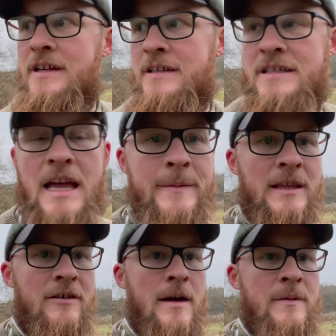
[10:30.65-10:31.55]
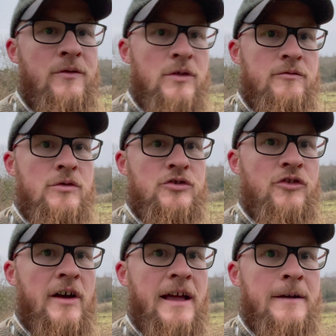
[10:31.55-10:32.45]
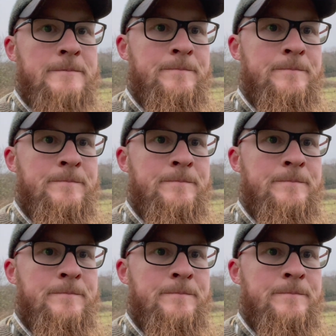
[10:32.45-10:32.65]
to get them in the ground before the roots dry out.